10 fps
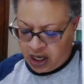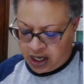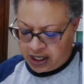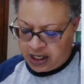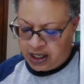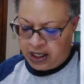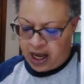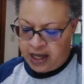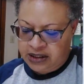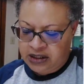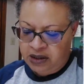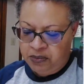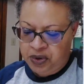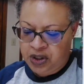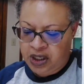Again, I
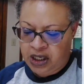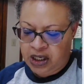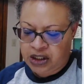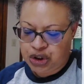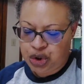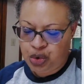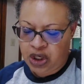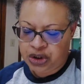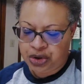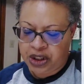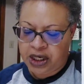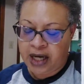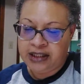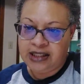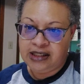did put in
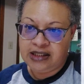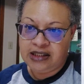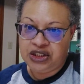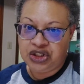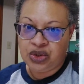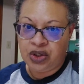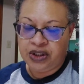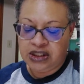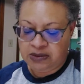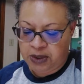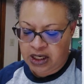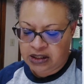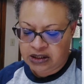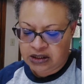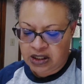219 stitches on this
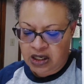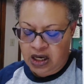piece.